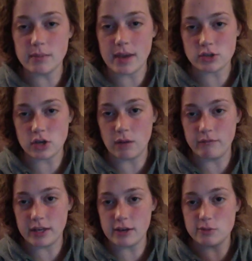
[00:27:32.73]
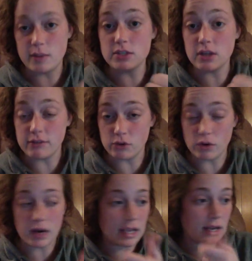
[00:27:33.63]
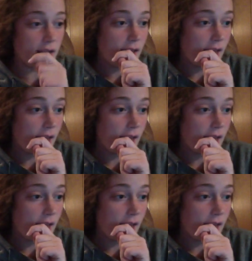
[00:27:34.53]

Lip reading: some extra help videos based off of gradient